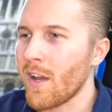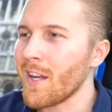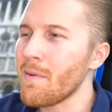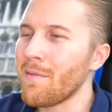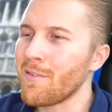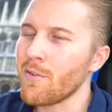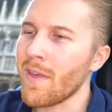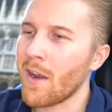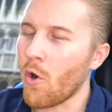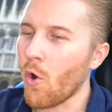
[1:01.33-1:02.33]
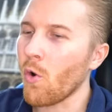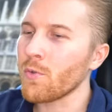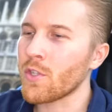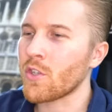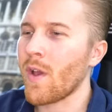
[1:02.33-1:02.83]
not going to be able to do that
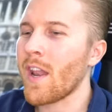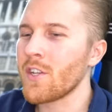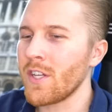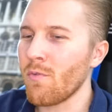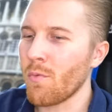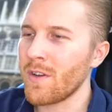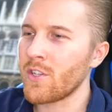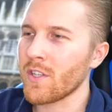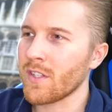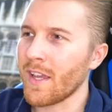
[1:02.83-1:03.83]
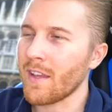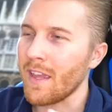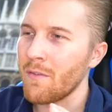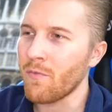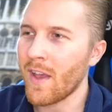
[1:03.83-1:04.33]
old strategy where we just like
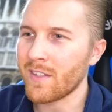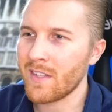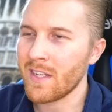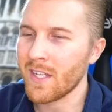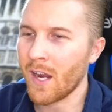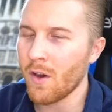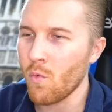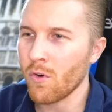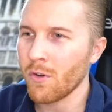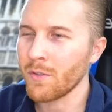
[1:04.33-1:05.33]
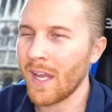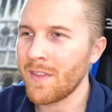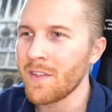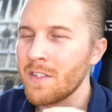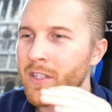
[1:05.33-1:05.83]
infect the entire world
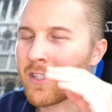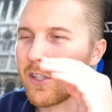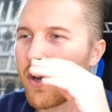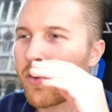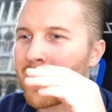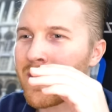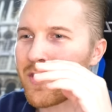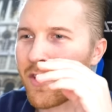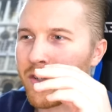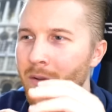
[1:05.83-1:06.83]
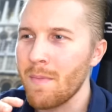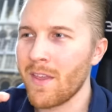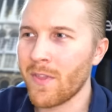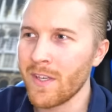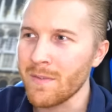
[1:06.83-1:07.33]
and then slowly start to
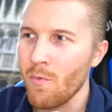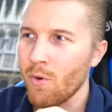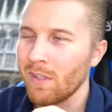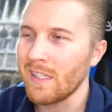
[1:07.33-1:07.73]
make things more